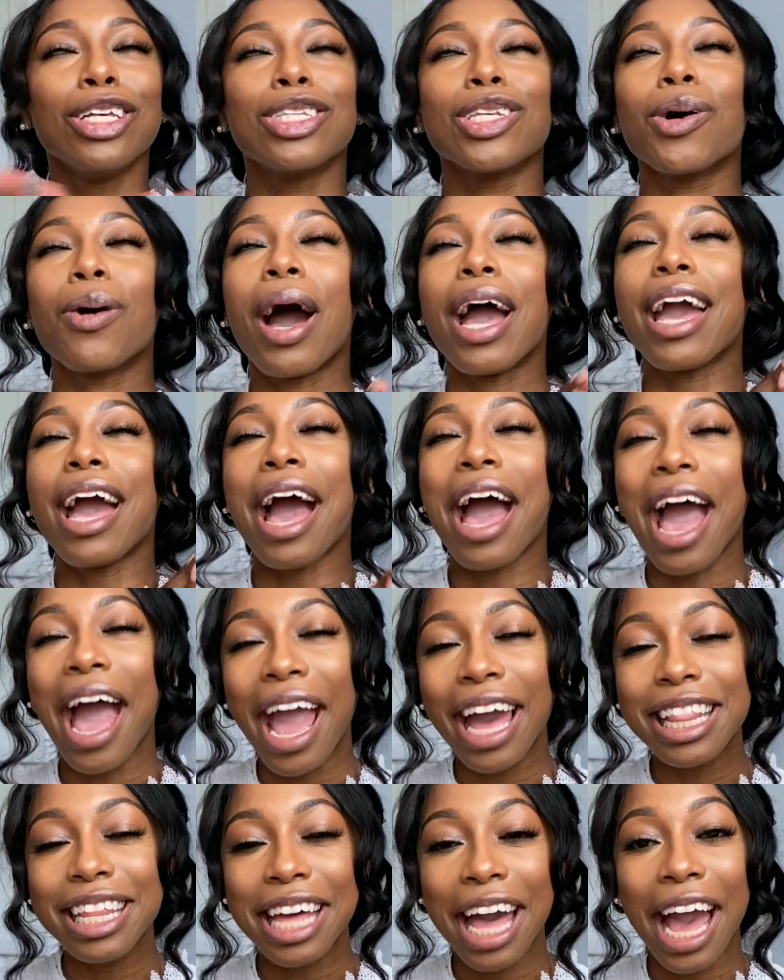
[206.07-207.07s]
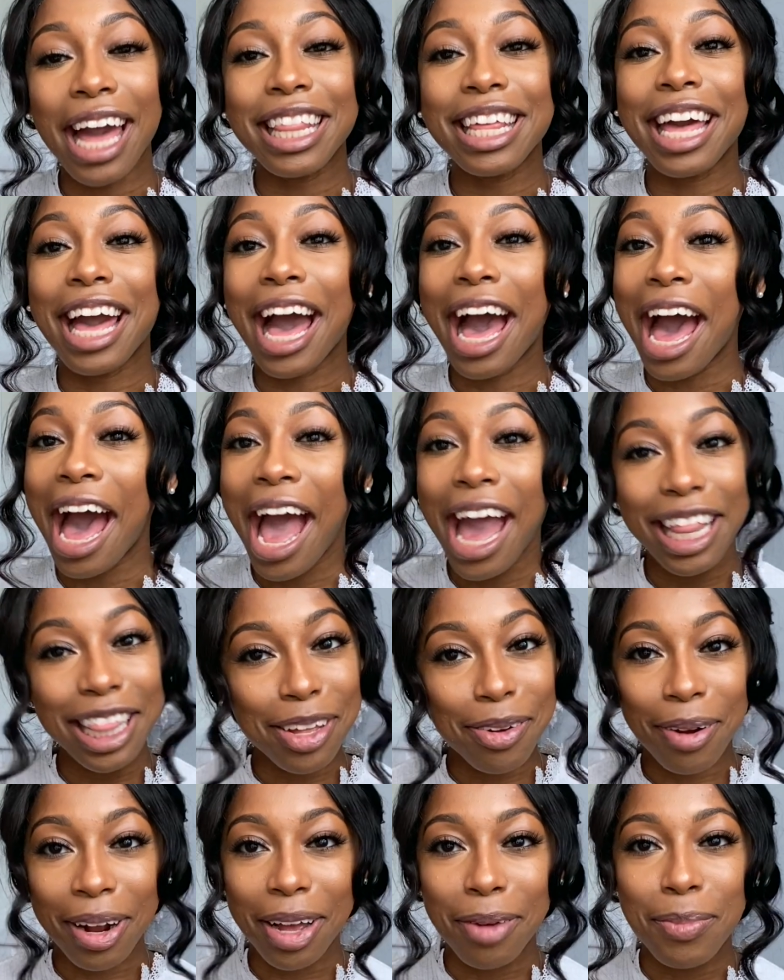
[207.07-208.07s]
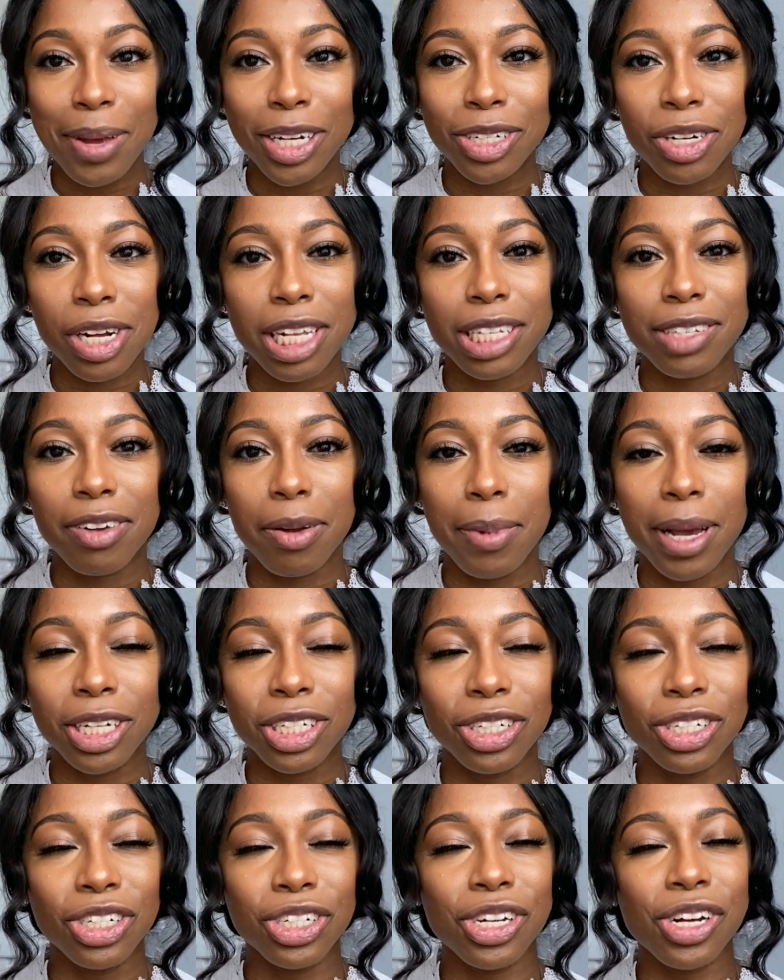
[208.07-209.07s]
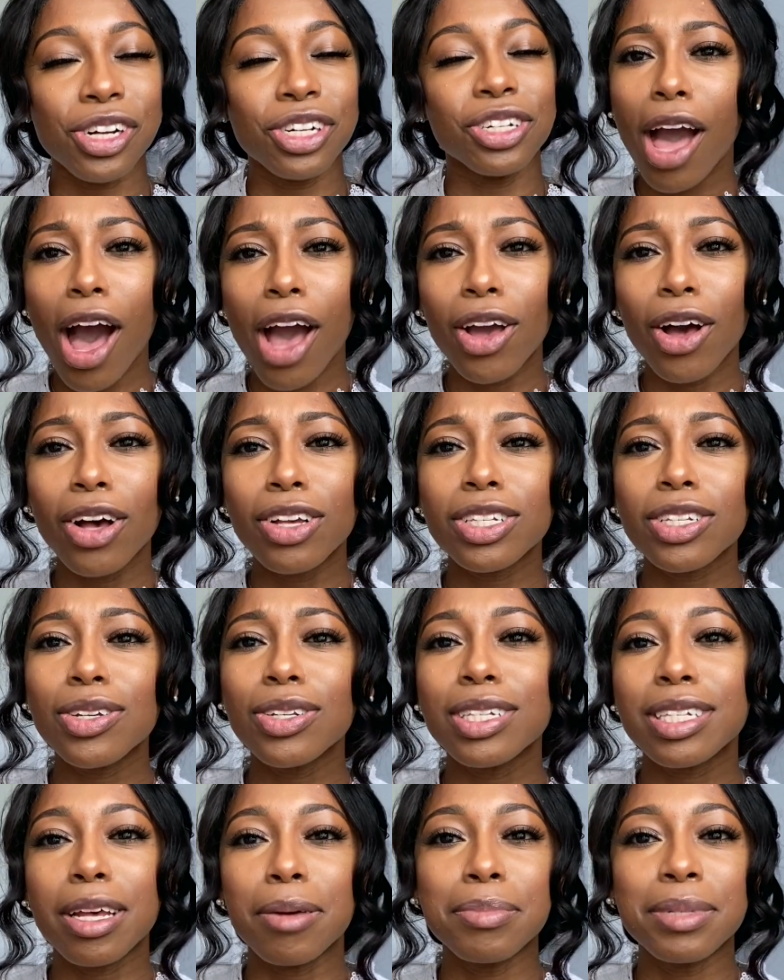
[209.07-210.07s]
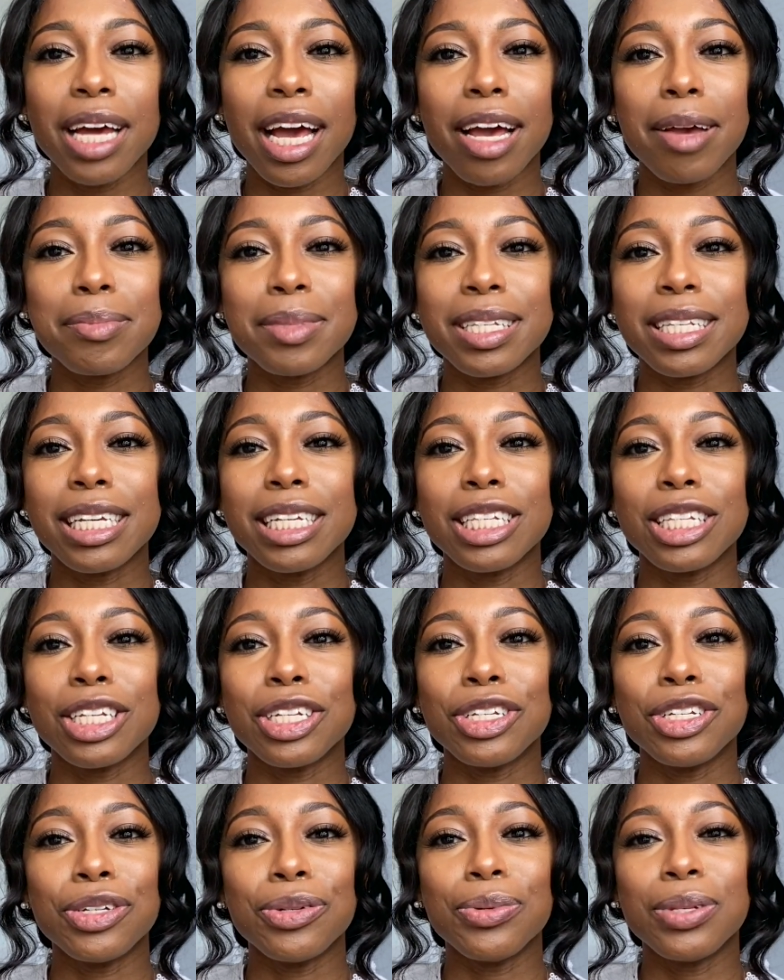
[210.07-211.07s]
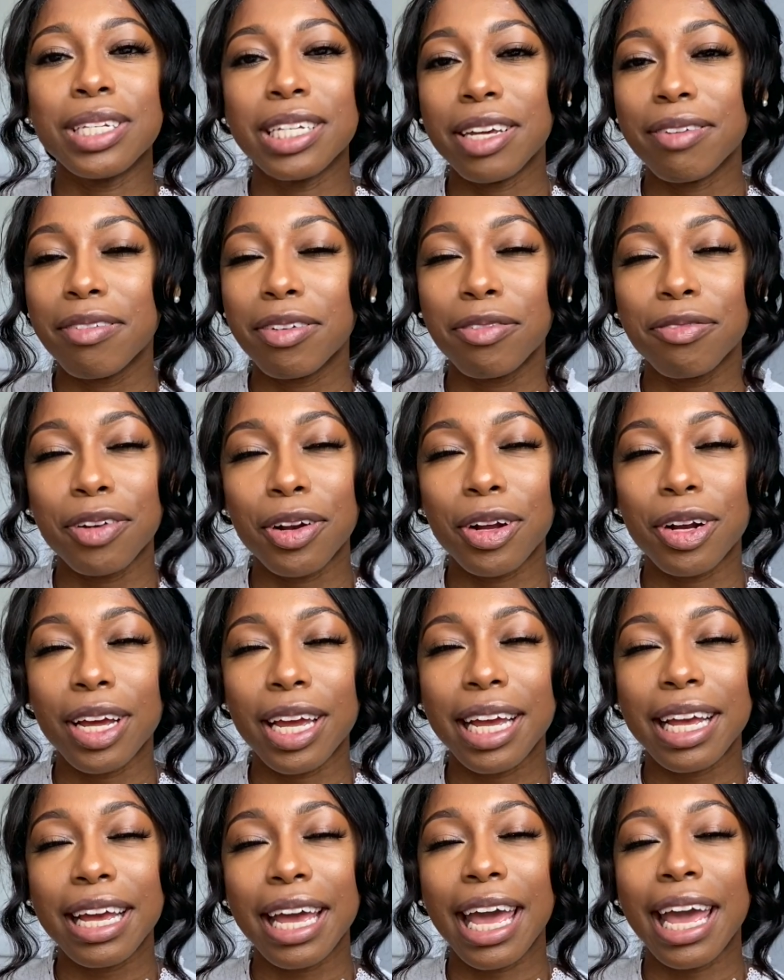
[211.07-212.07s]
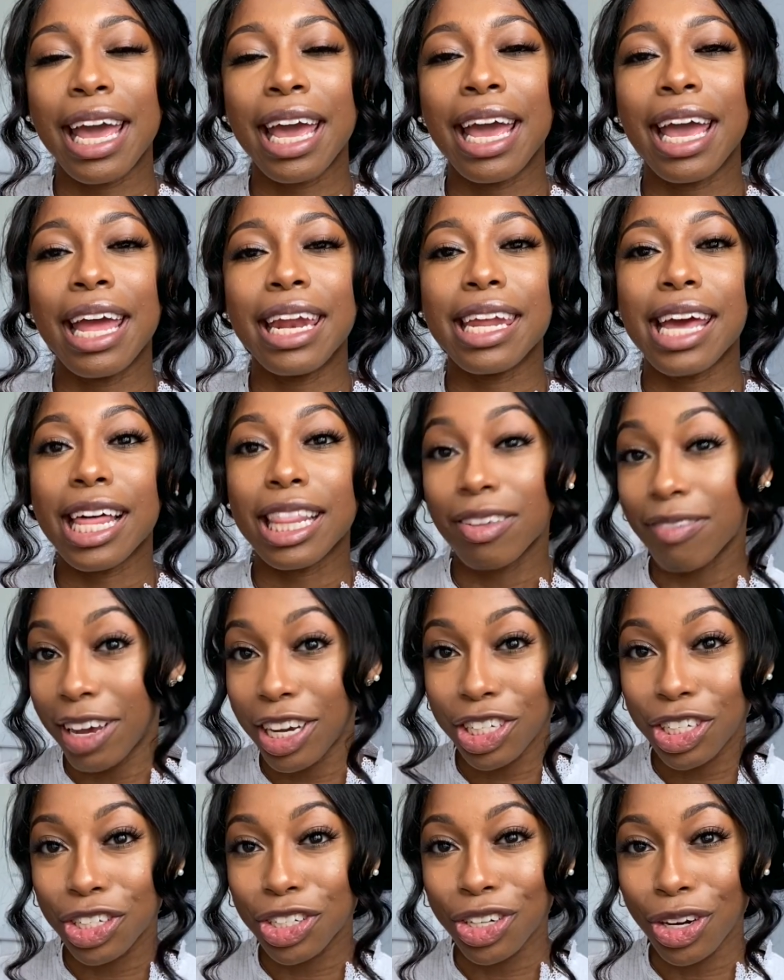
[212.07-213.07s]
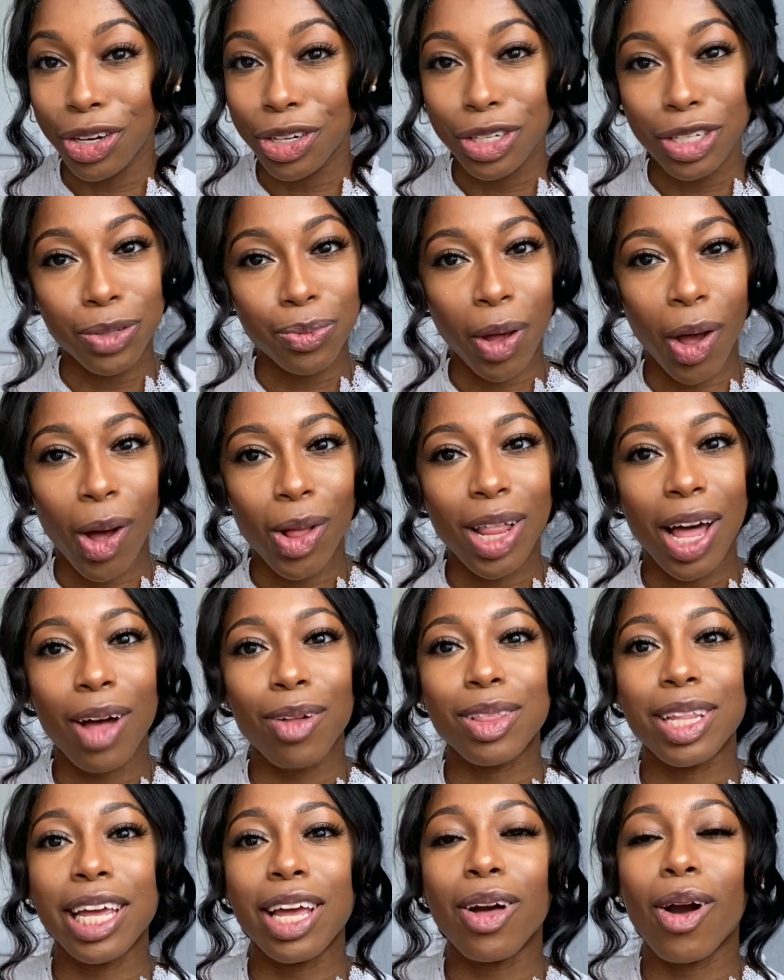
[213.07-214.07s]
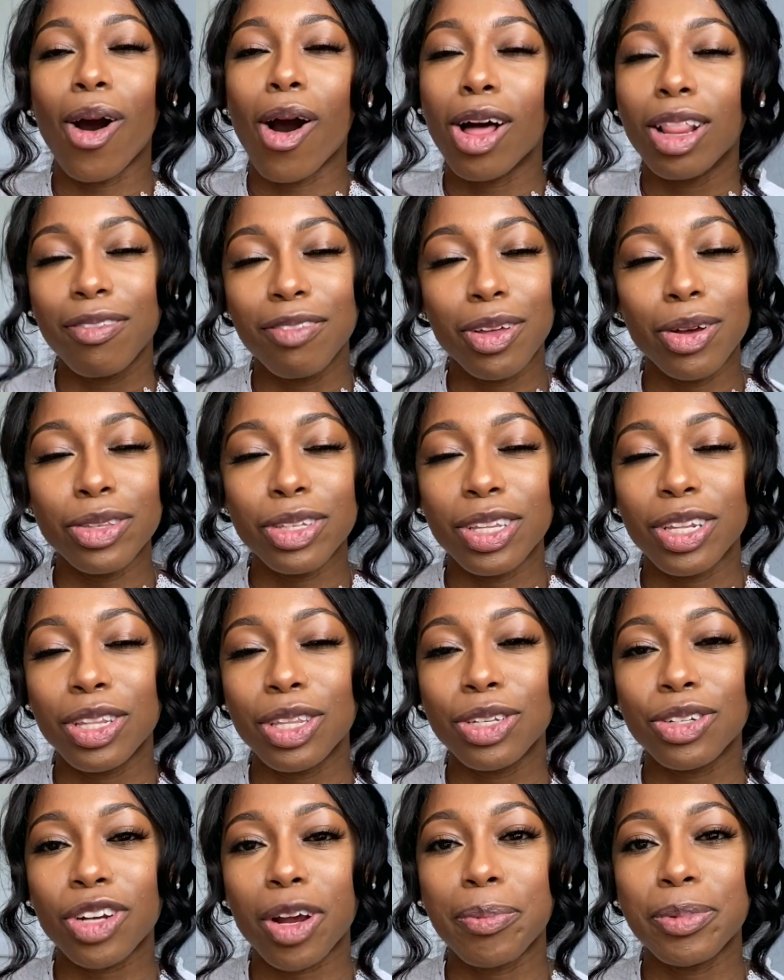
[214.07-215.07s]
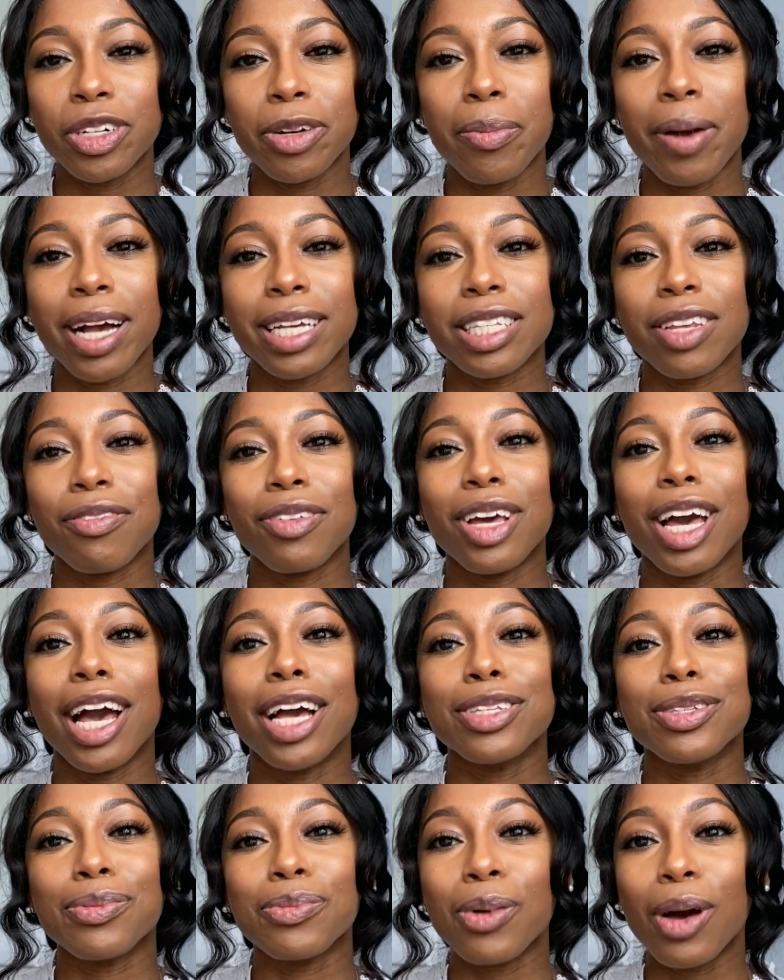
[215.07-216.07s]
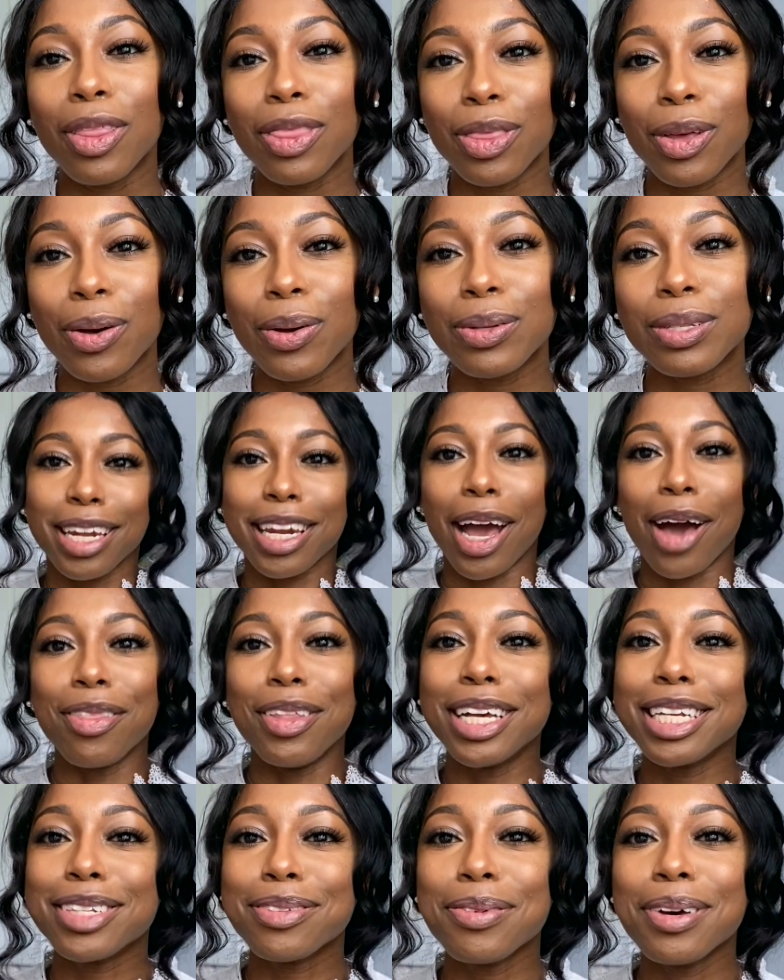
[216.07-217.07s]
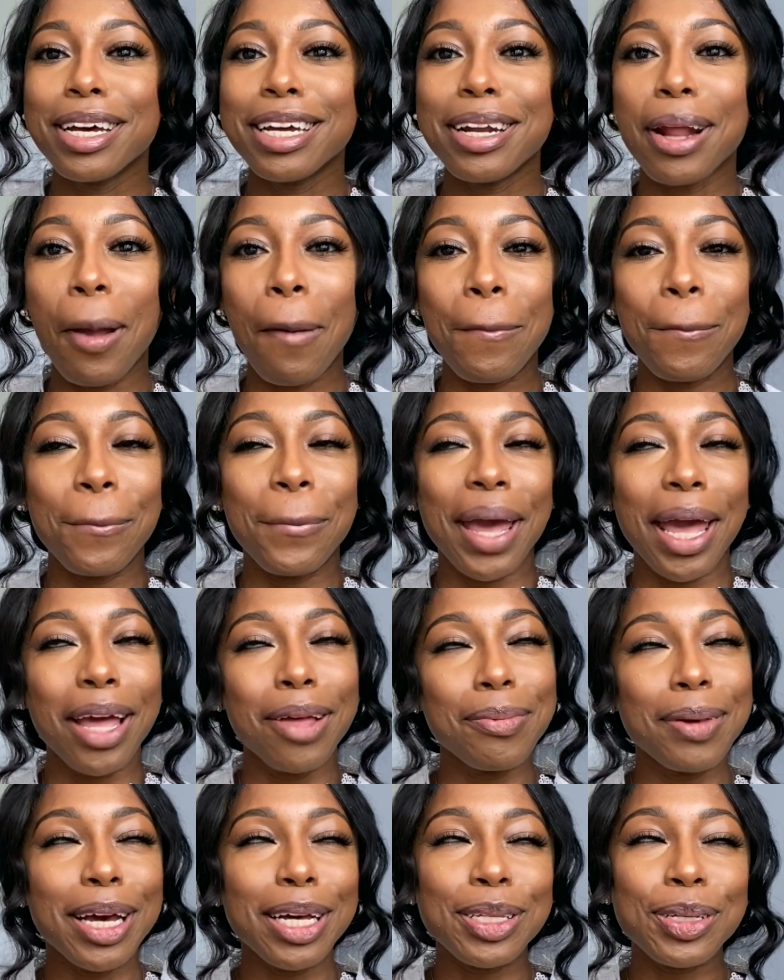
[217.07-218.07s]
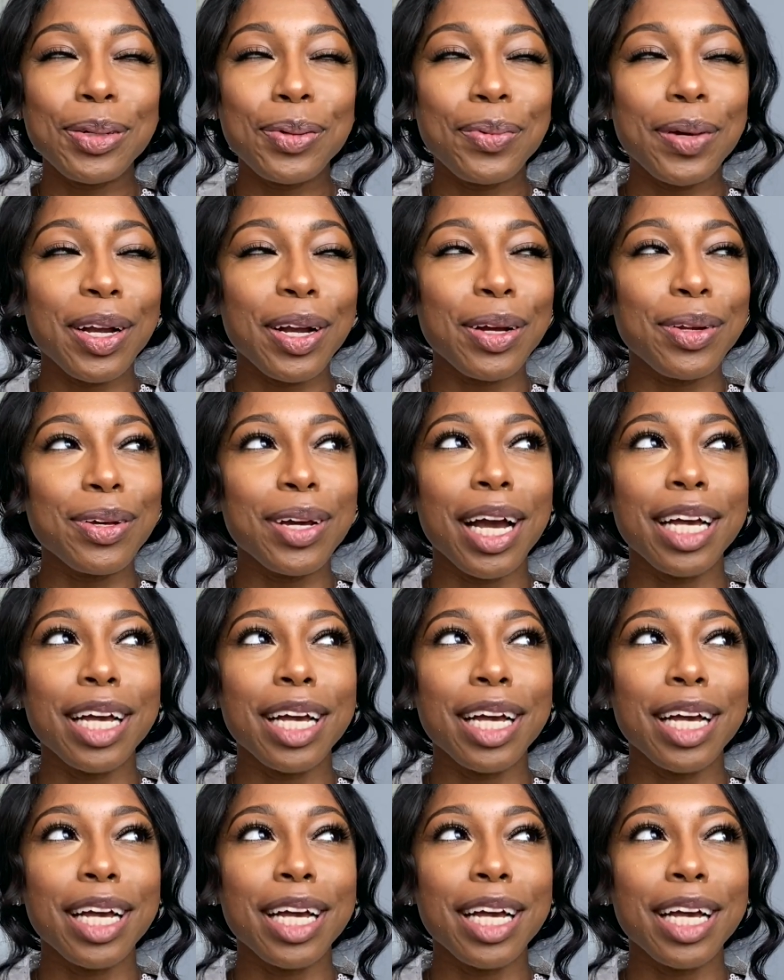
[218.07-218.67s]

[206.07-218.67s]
So I highly recommend Transformation Church. I also sometimes listen to Stephen Furtick and Elevation Church as well. I'll link all of those in the description box if you guys want those. Now this one may be a little weird.